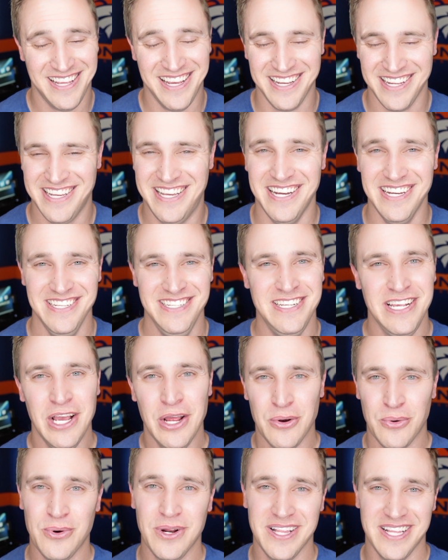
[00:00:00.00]
Because
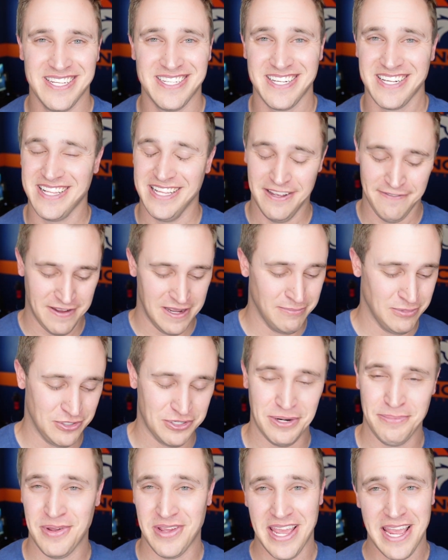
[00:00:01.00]
realistically, if I'm
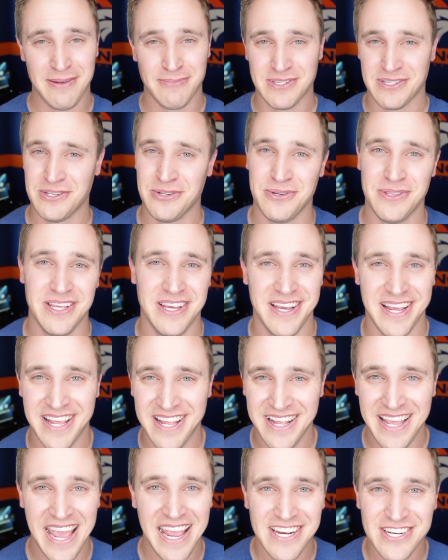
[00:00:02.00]
streaming games and doing the
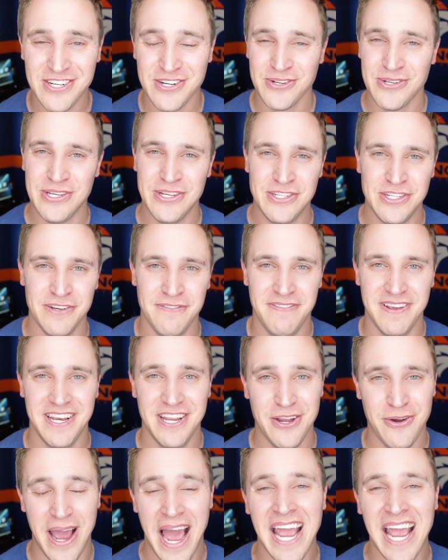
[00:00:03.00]
occasional YouTube video,